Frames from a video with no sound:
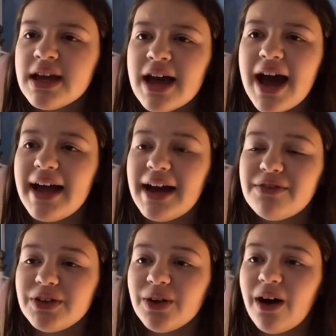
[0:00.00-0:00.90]
I
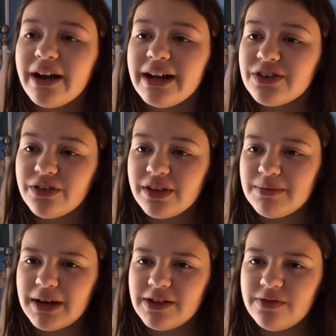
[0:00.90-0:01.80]
have a lot and I don't really
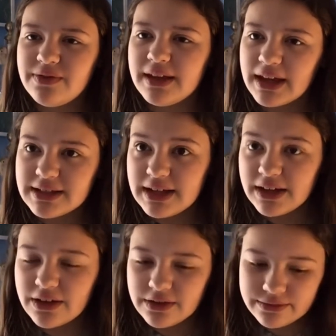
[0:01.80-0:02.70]
mind if they get
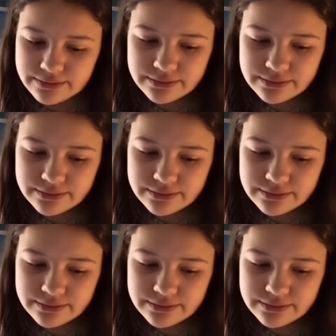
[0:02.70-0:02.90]
taken.